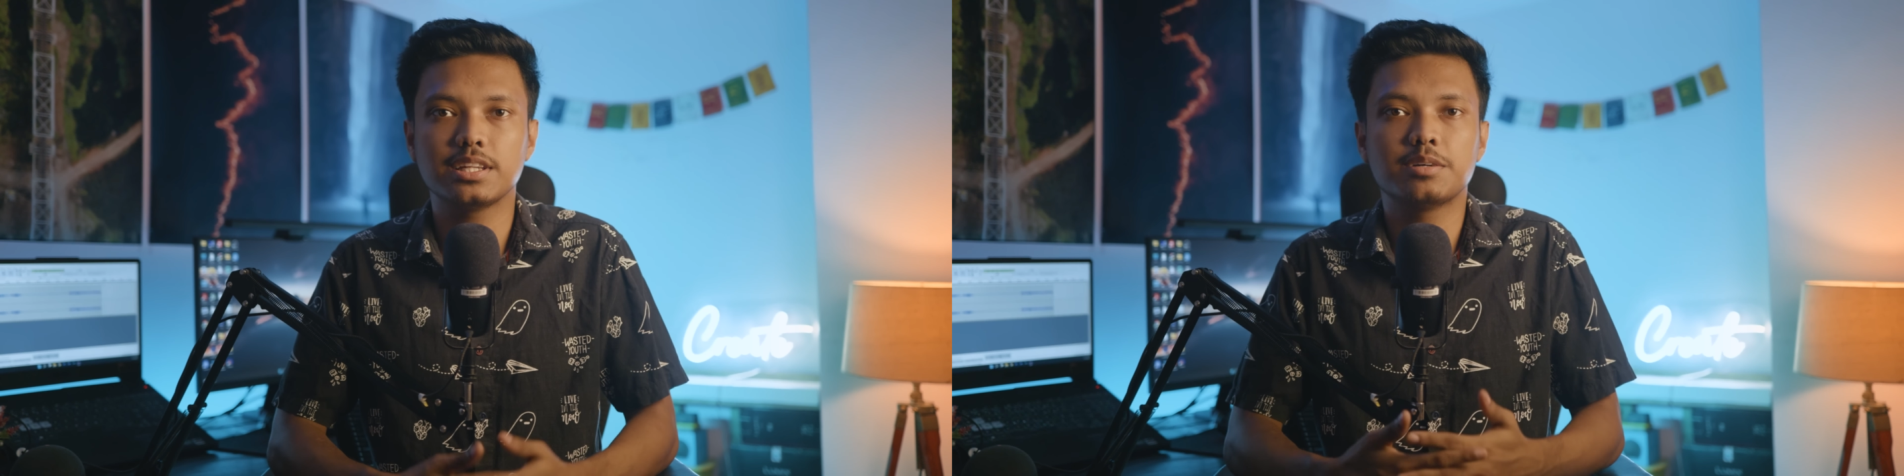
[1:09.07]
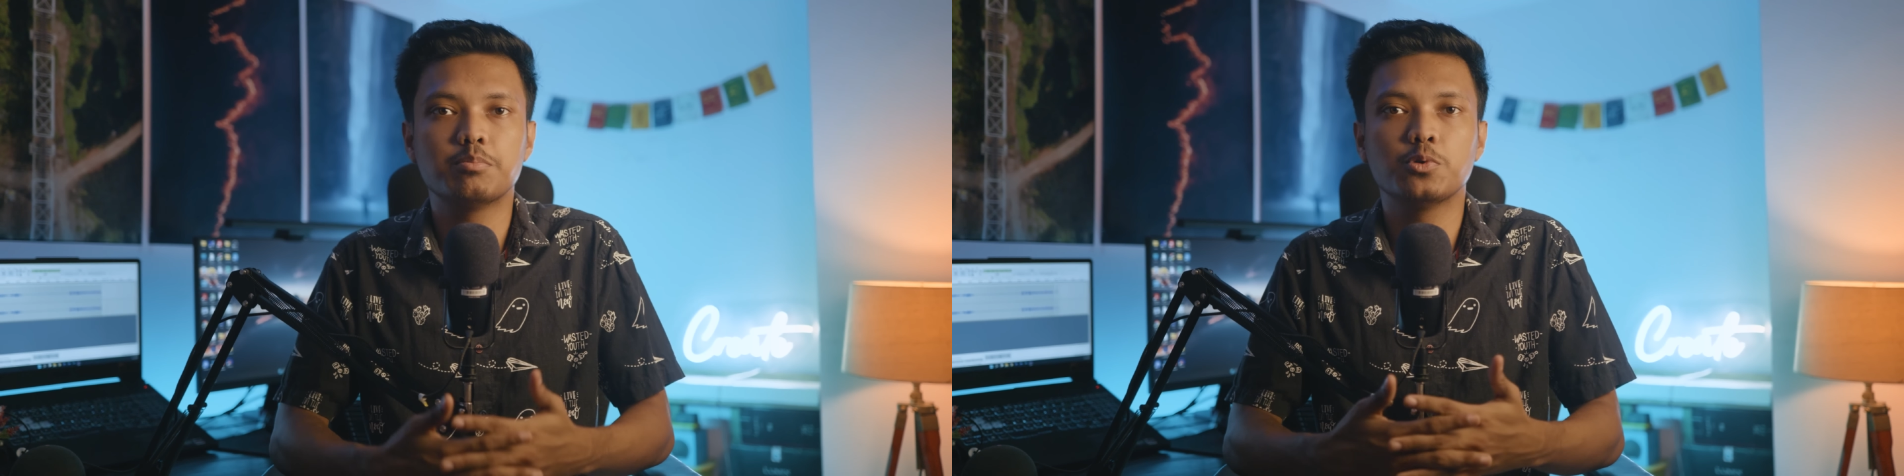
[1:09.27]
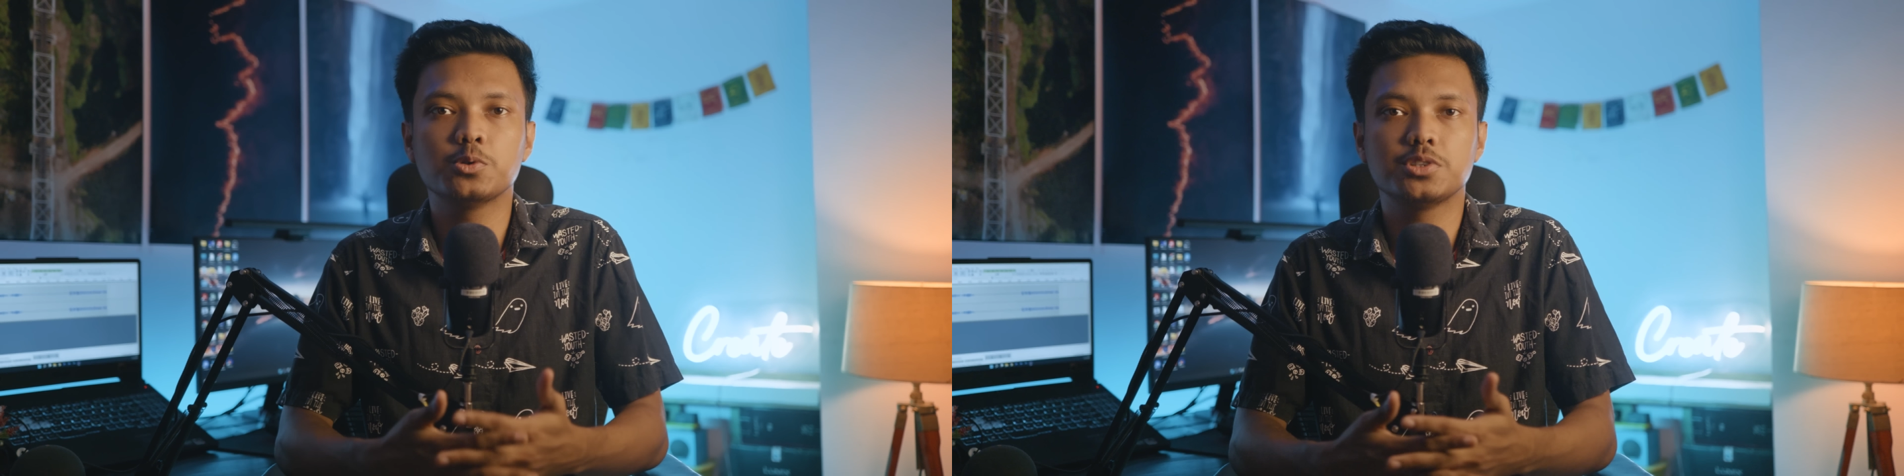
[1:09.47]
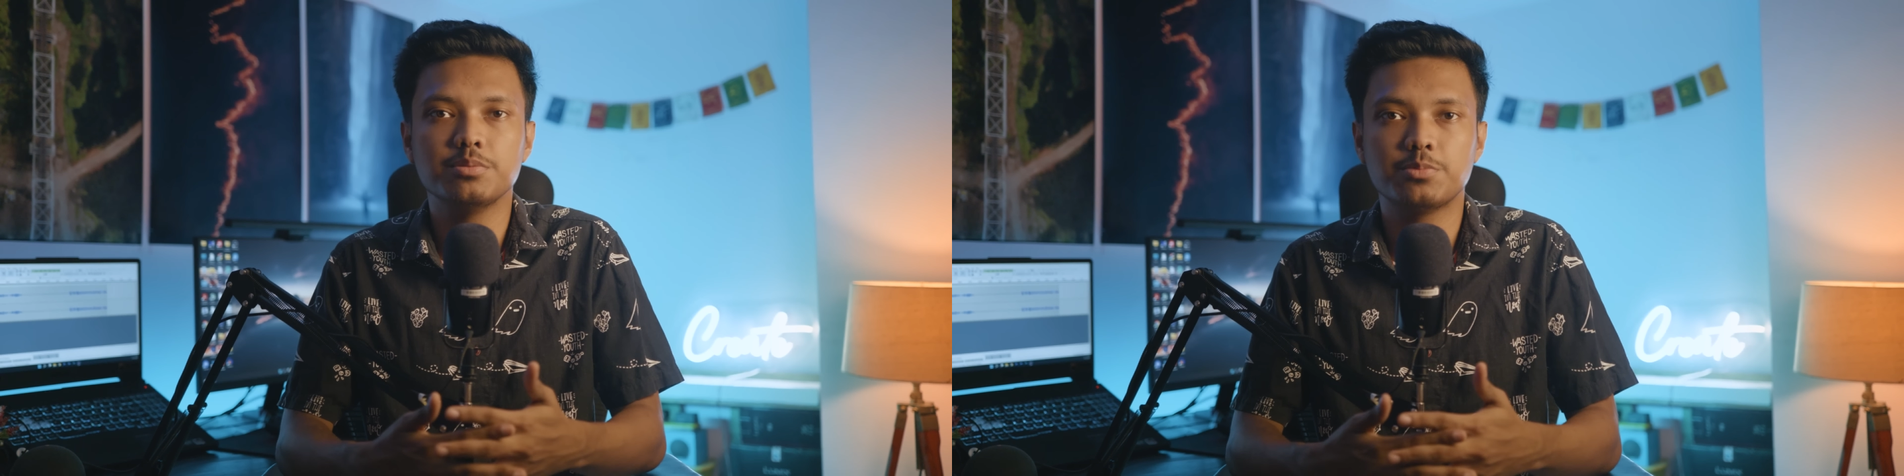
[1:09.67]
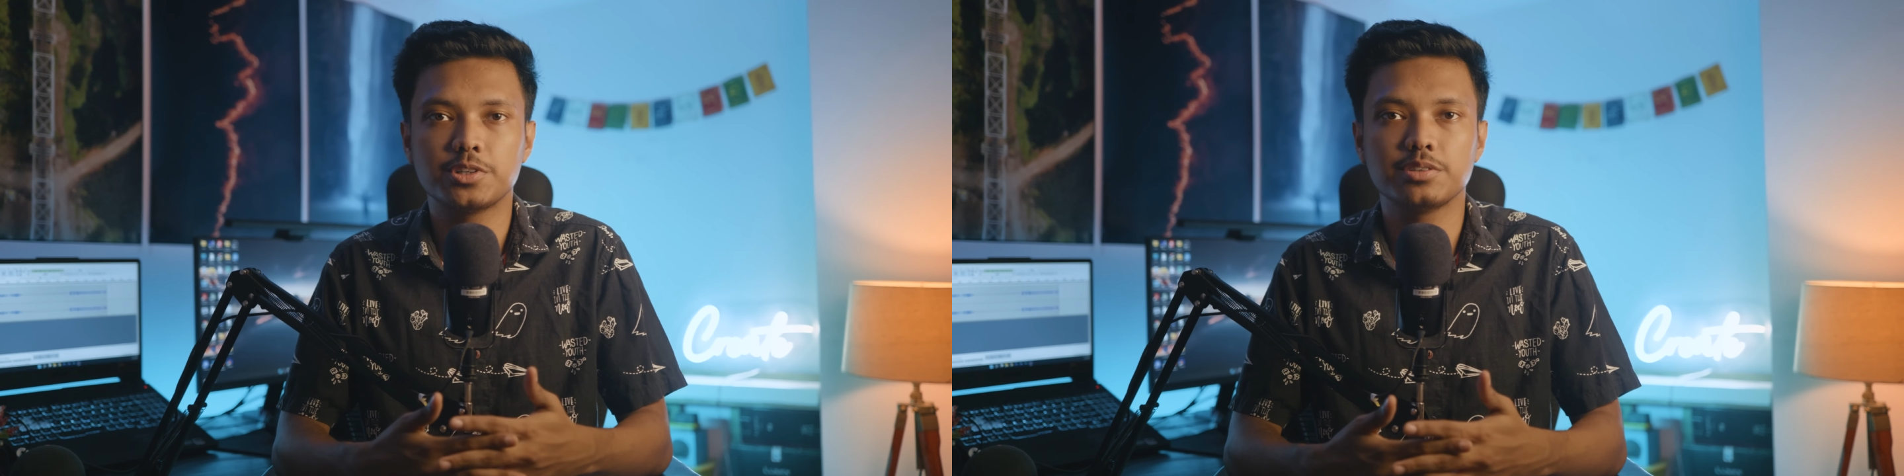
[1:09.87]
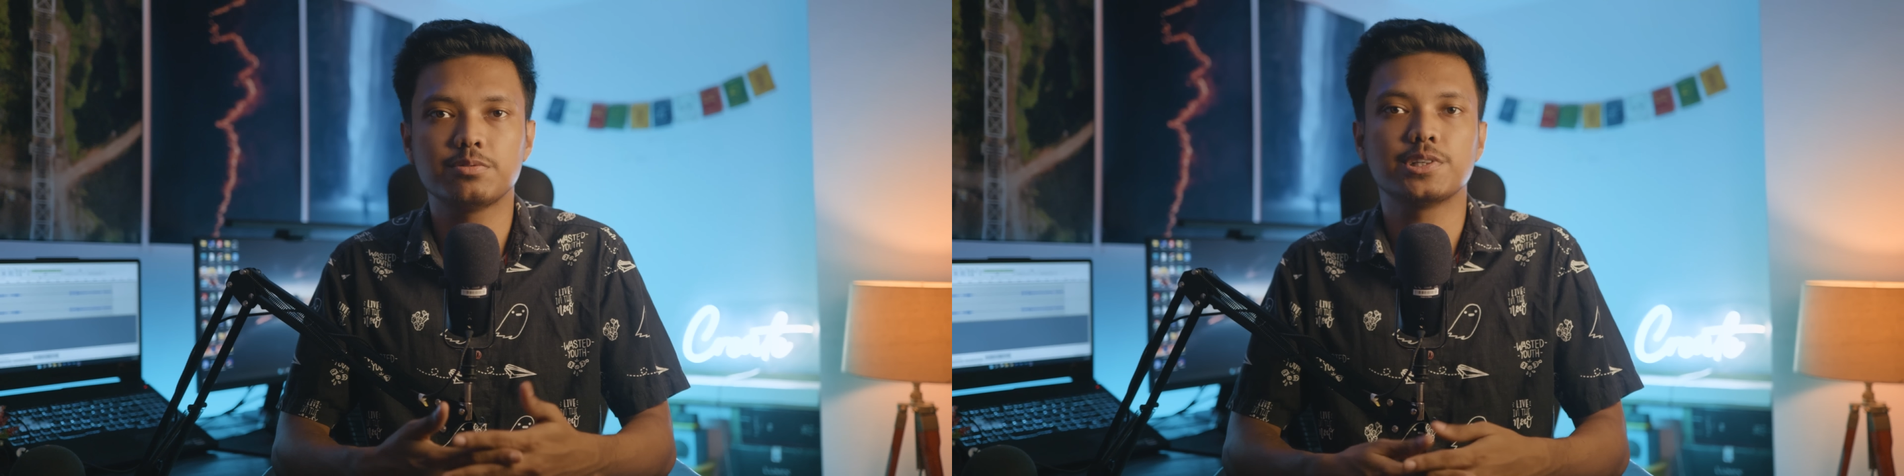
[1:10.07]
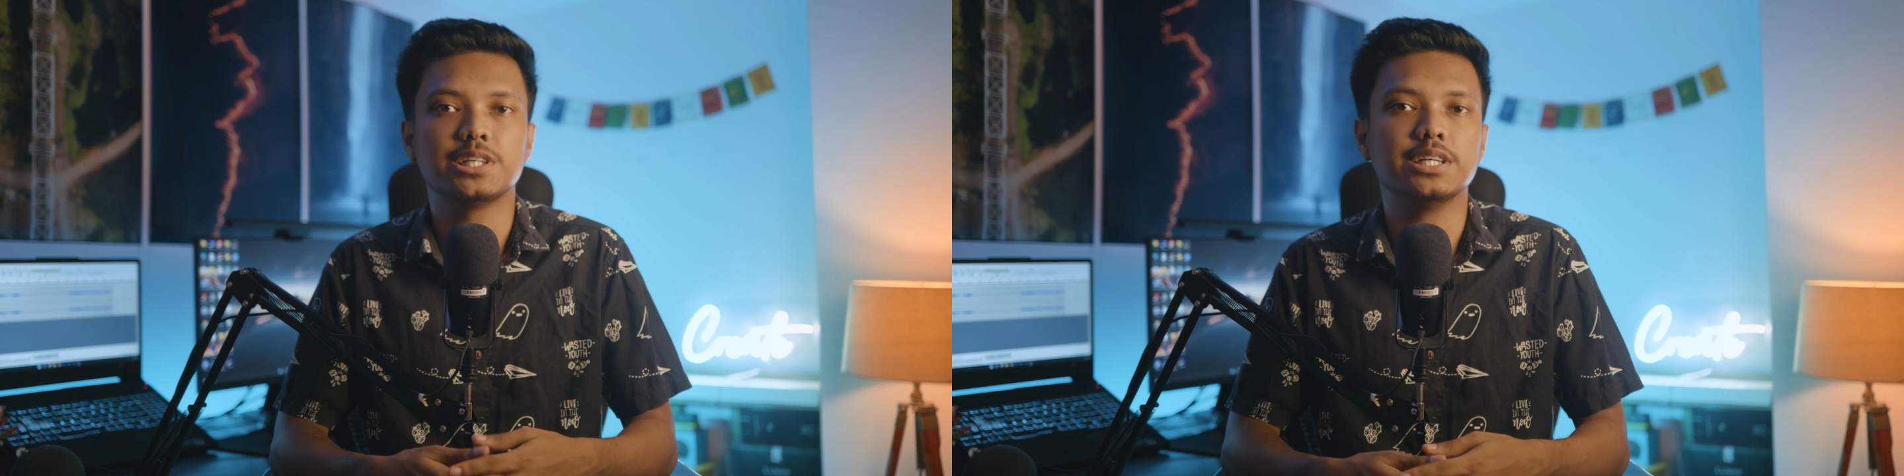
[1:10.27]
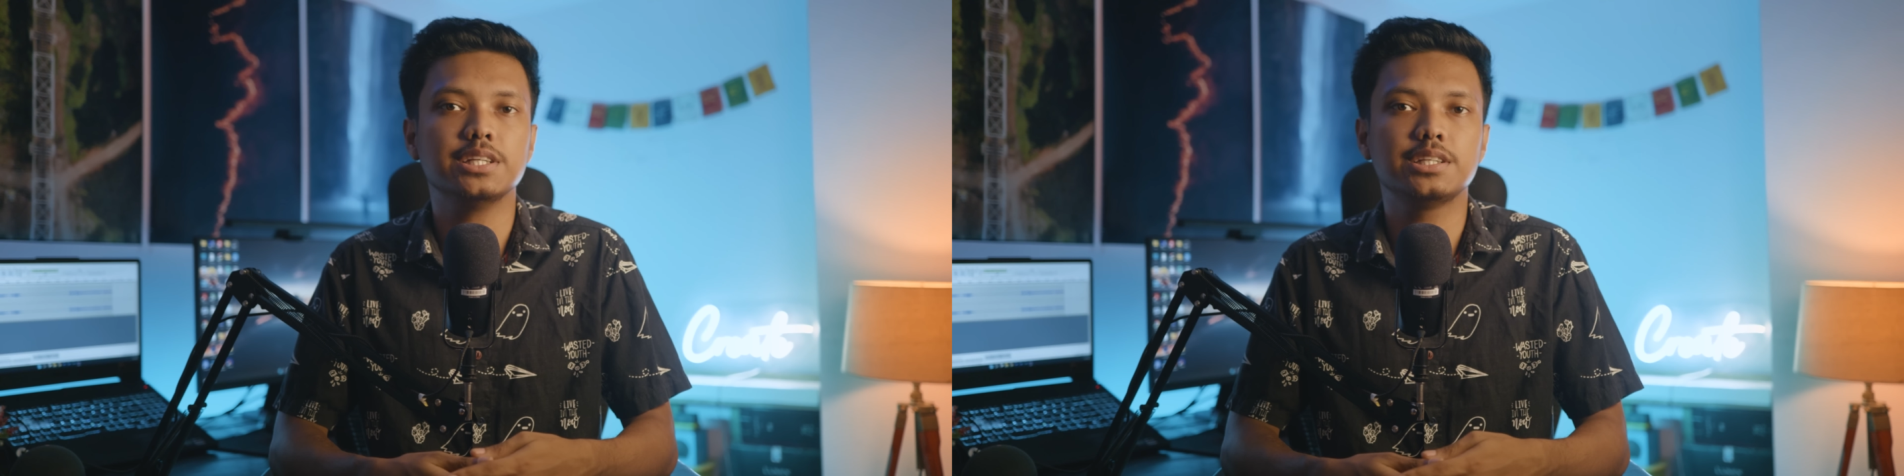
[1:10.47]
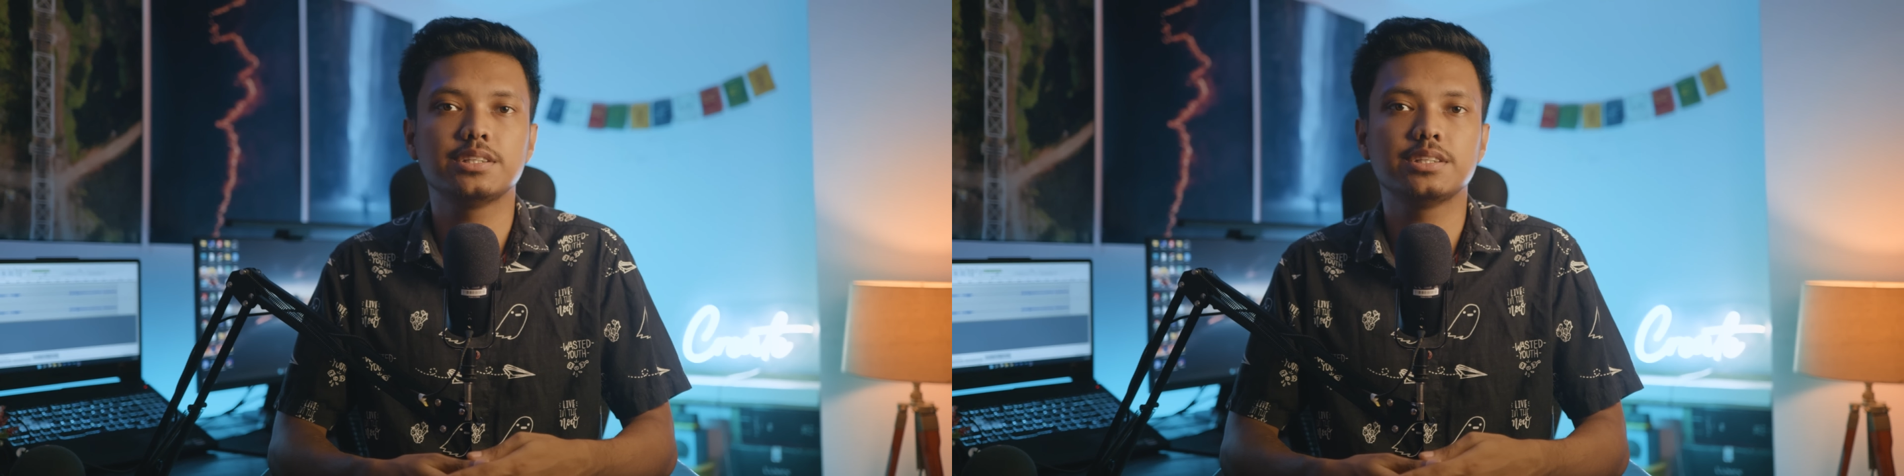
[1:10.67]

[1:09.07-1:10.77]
are most important for the edit.